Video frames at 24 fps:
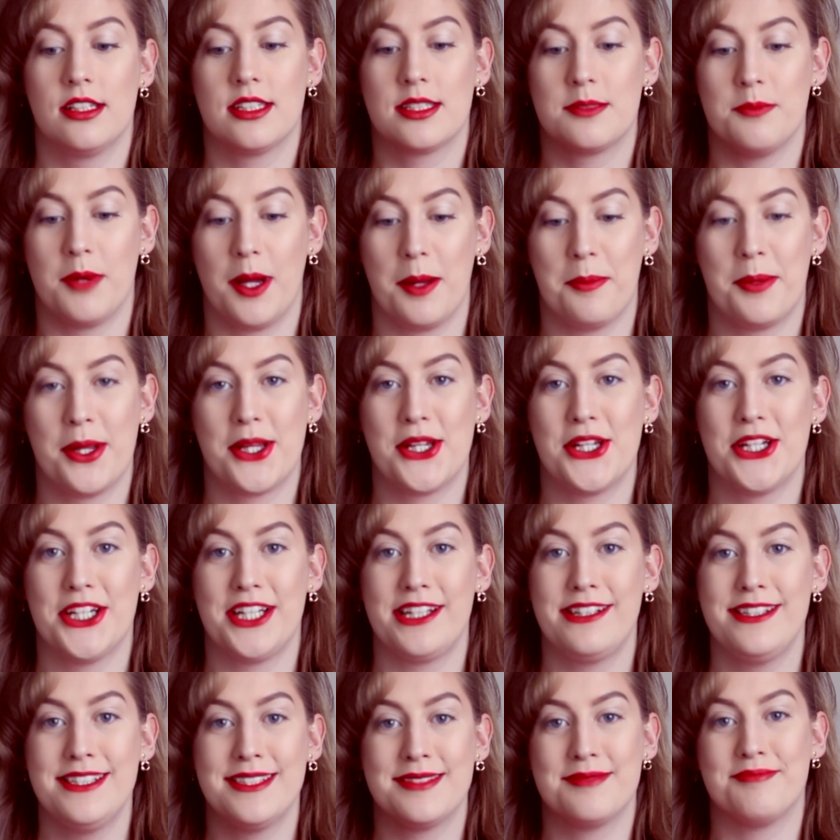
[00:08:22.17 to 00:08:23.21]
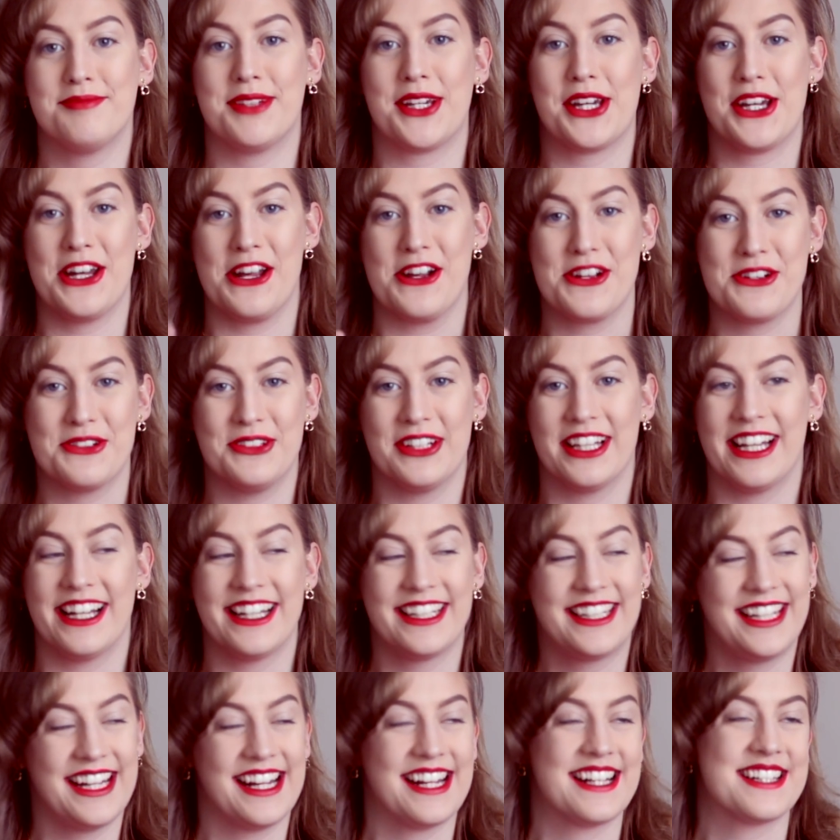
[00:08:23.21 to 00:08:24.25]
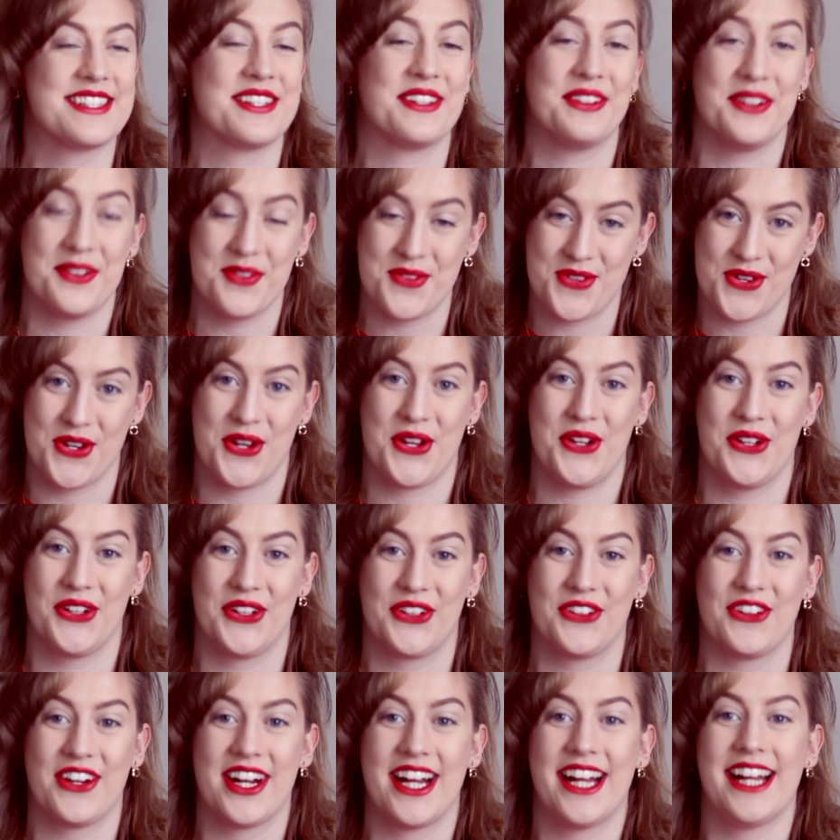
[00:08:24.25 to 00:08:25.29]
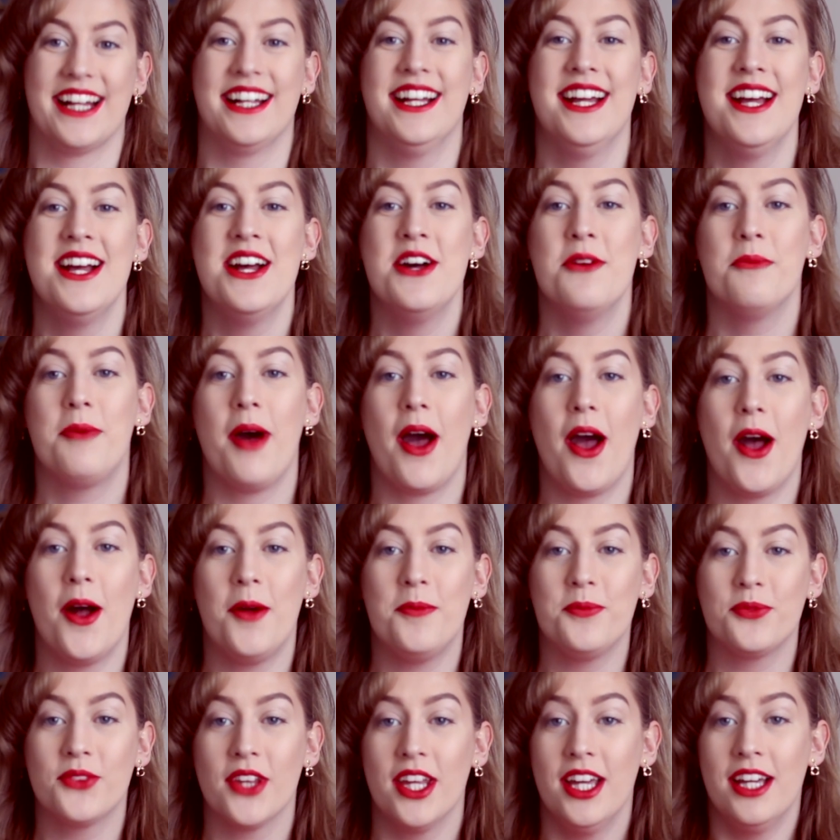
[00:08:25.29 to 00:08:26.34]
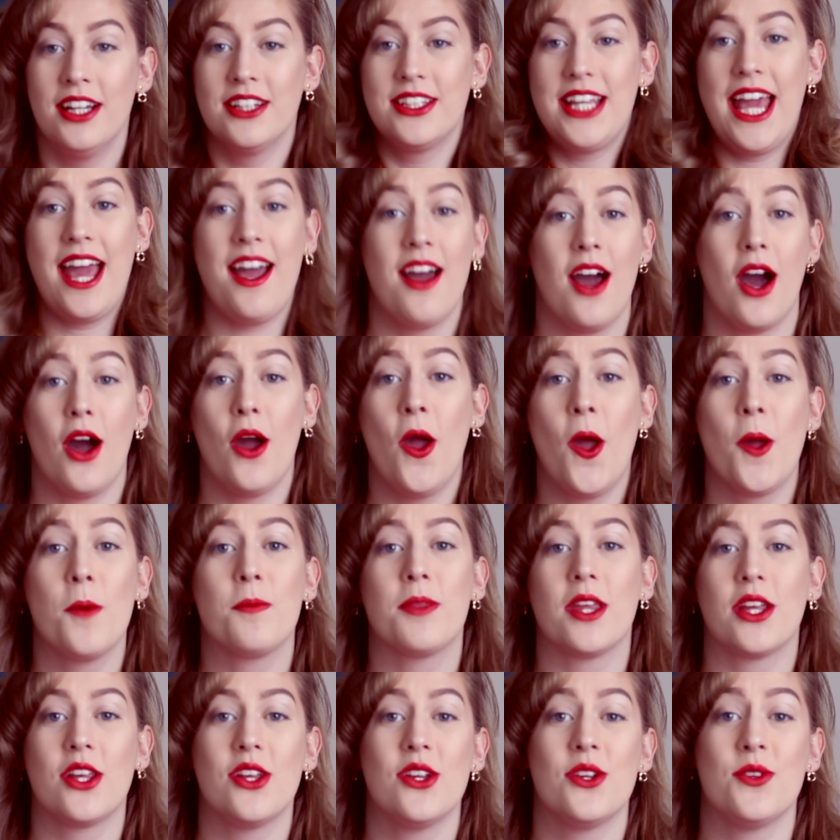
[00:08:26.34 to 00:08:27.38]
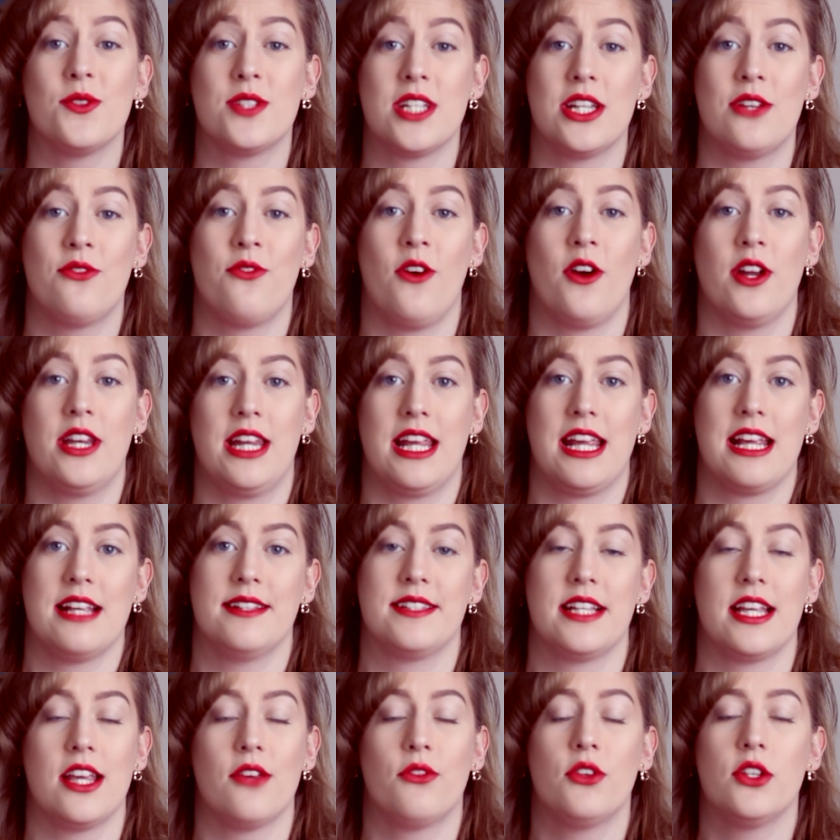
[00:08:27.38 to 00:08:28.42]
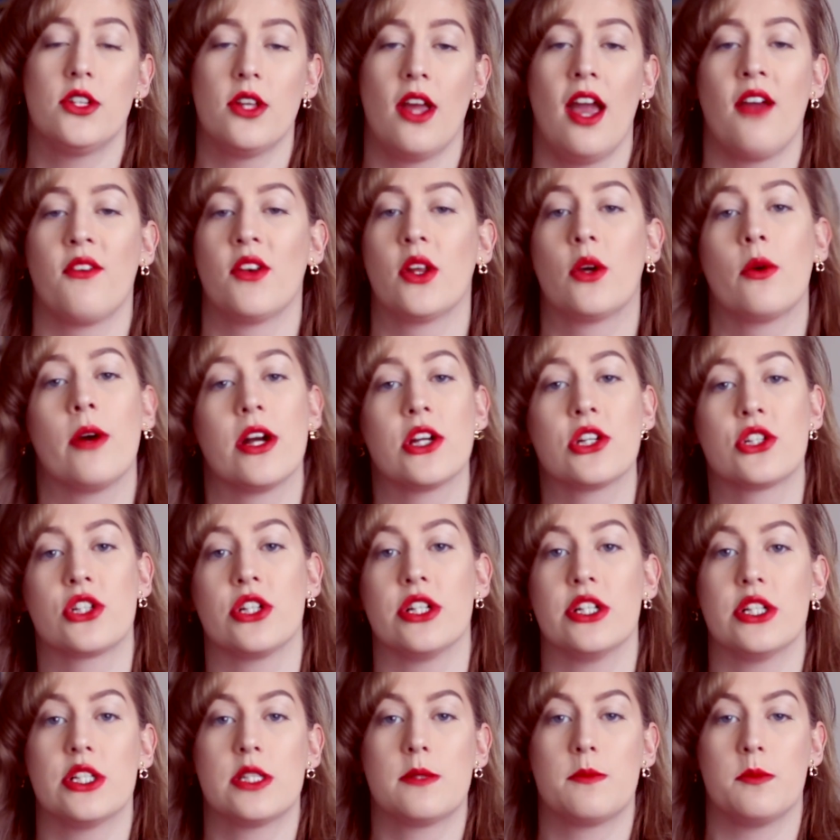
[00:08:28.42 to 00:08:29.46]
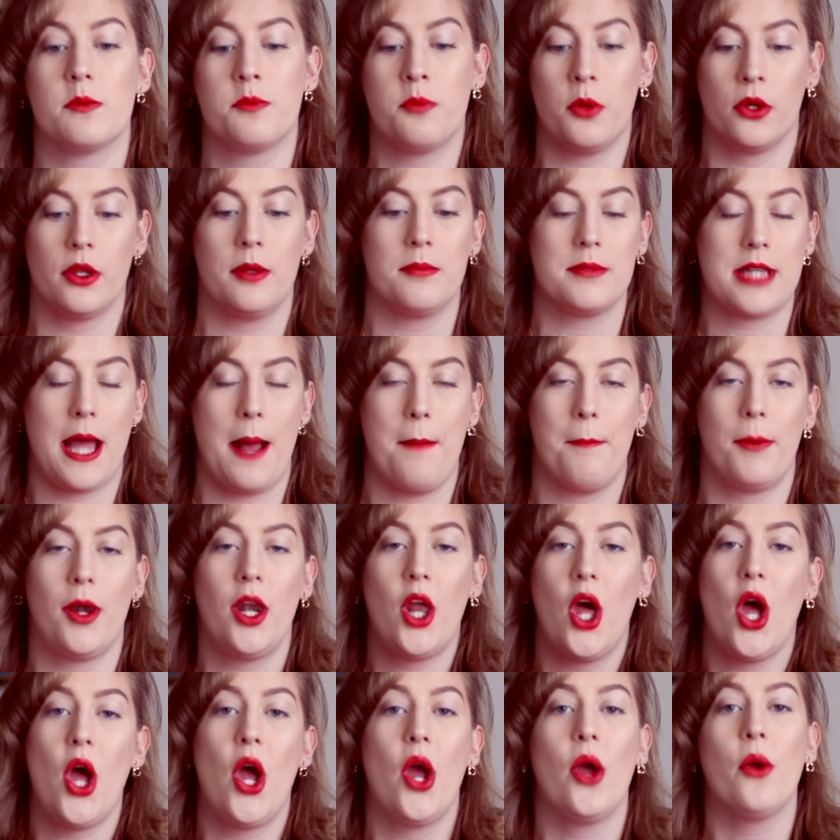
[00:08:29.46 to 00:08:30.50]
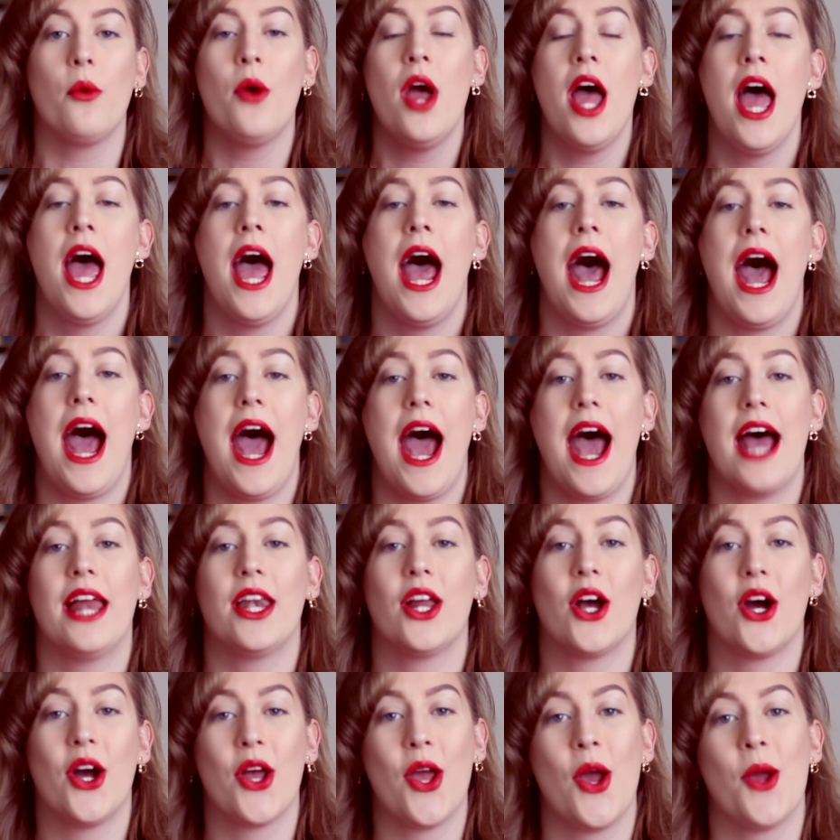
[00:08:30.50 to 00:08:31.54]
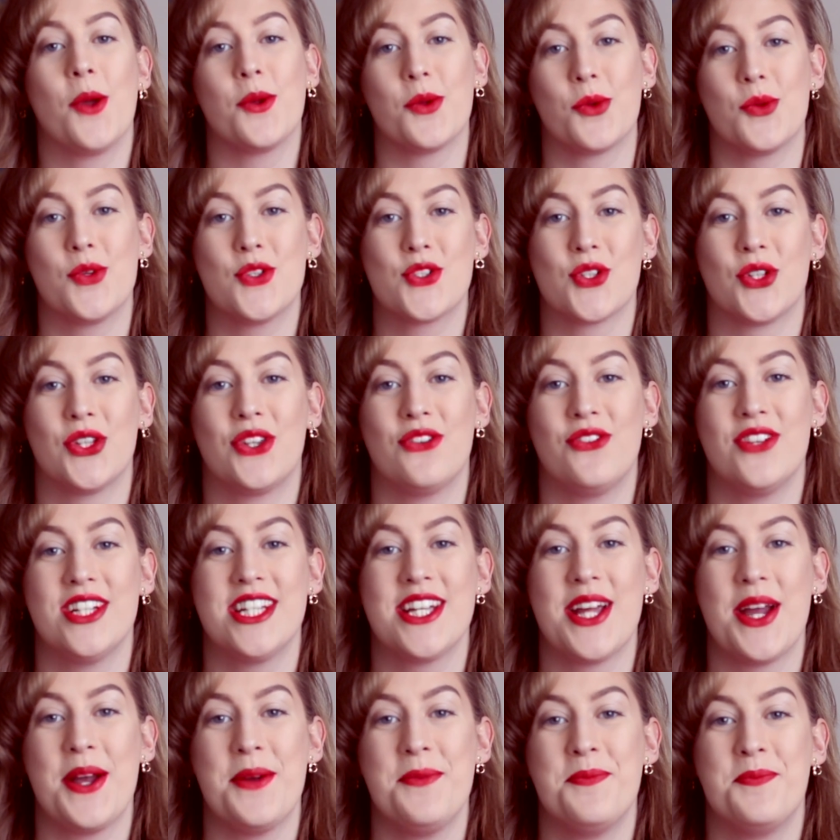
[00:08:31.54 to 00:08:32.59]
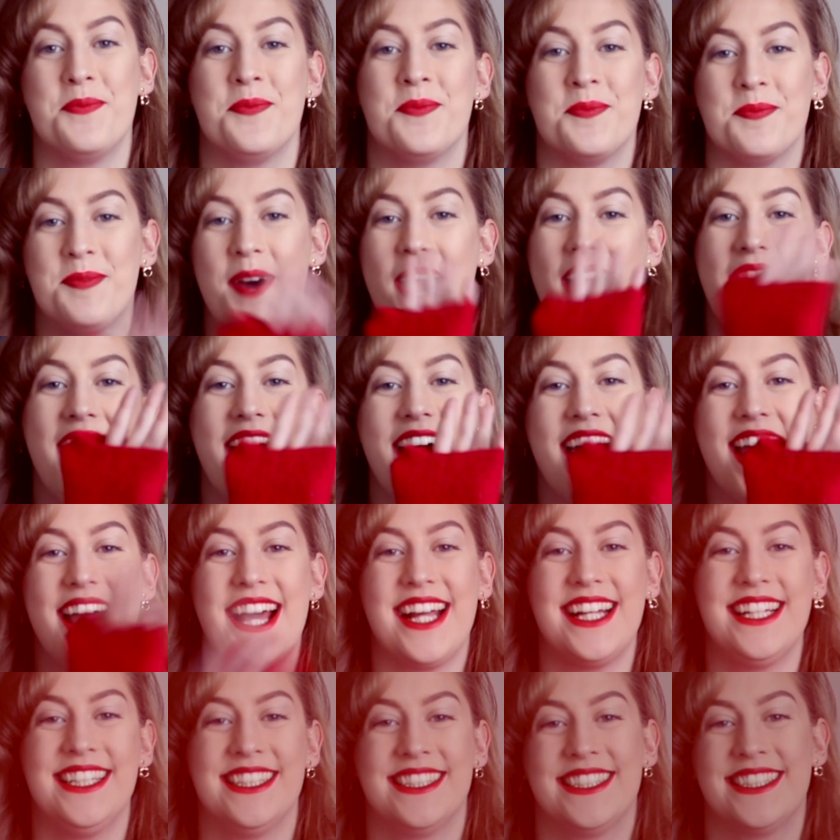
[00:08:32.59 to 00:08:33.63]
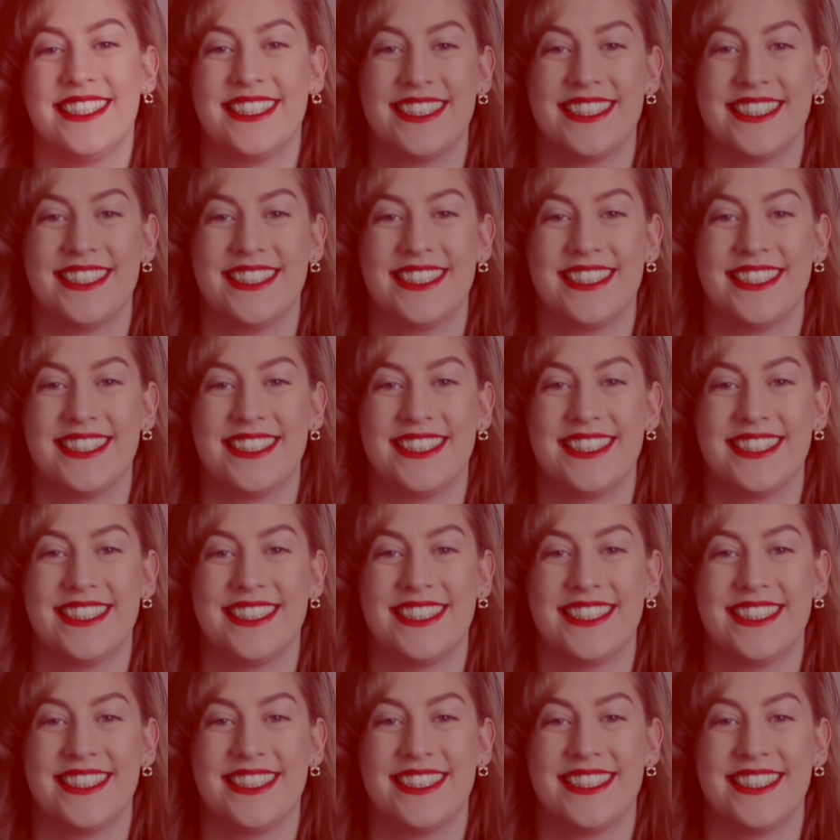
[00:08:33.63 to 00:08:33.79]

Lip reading: It's my opinion, but I know you will like it, so I'm sure you'll agree. But yeah, I hope that you did find it easy. If you do have any questions, put them down below, and I hope you enjoyed the video. Bye!